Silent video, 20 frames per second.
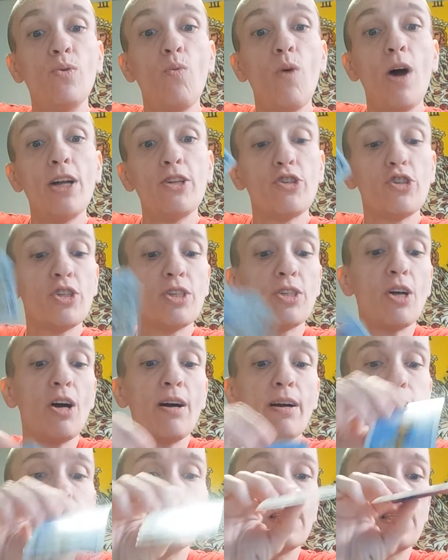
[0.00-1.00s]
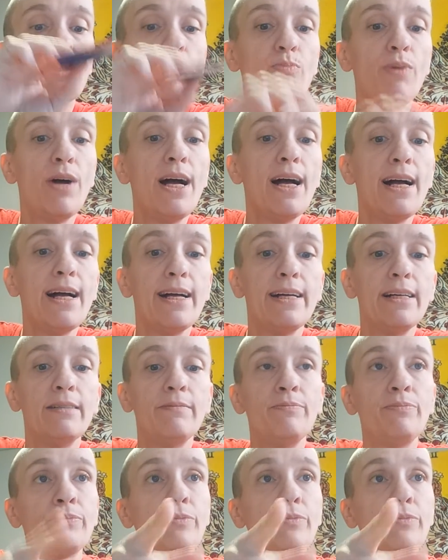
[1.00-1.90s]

watch, stalk, and spy